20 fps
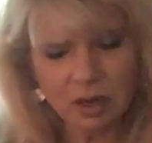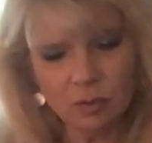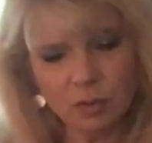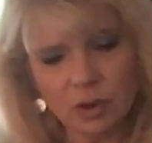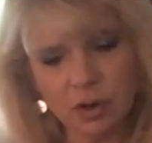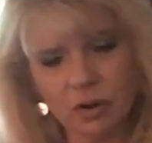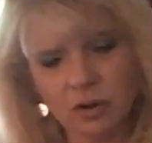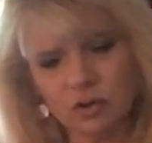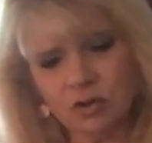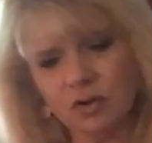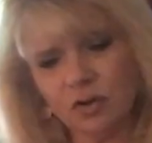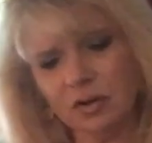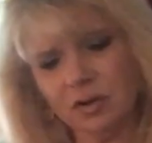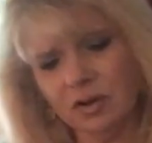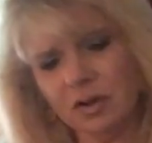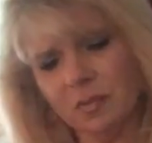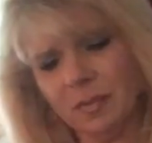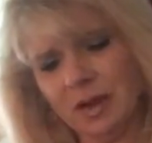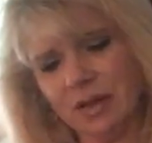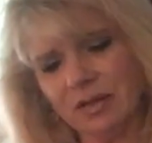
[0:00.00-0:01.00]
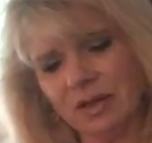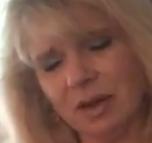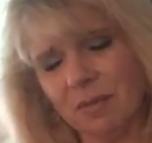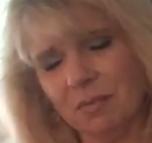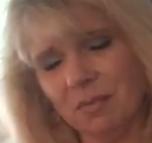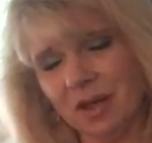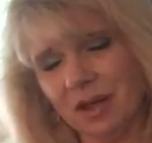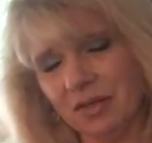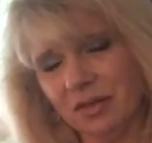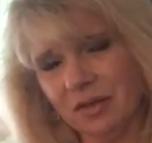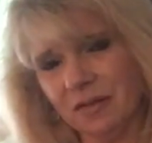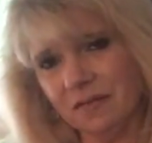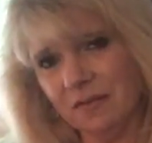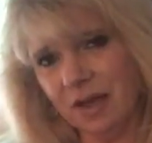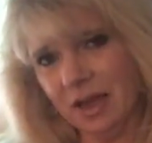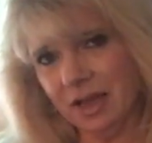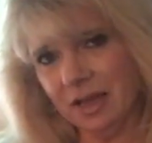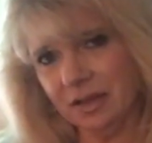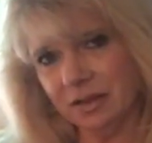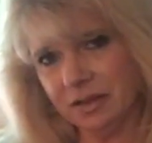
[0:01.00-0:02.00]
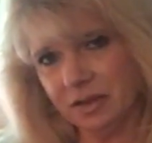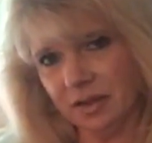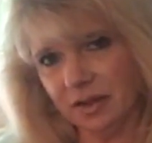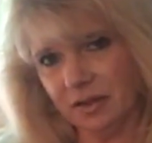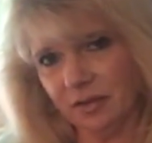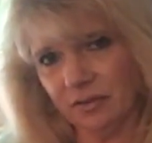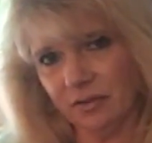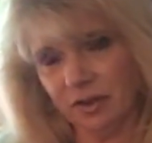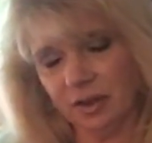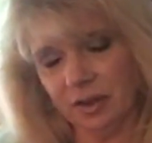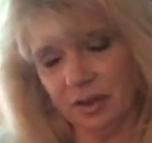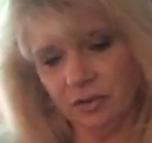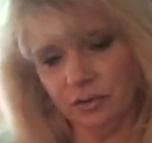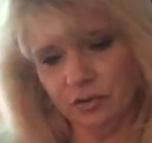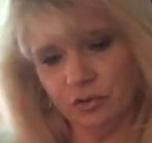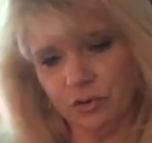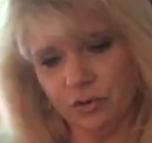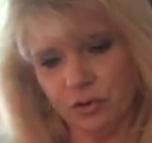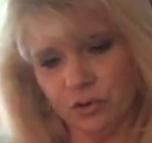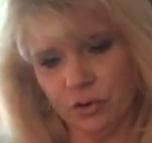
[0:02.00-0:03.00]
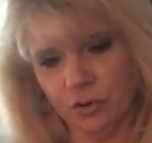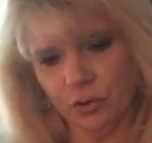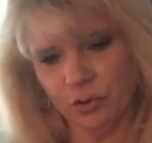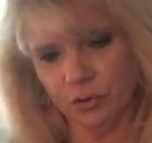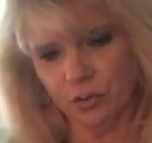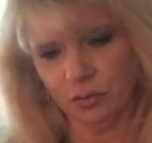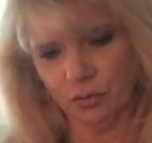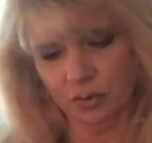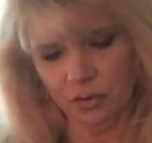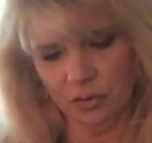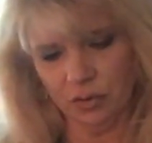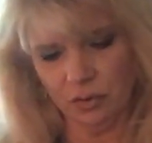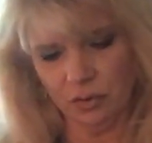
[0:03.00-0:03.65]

and we are talking about that month of endings in June.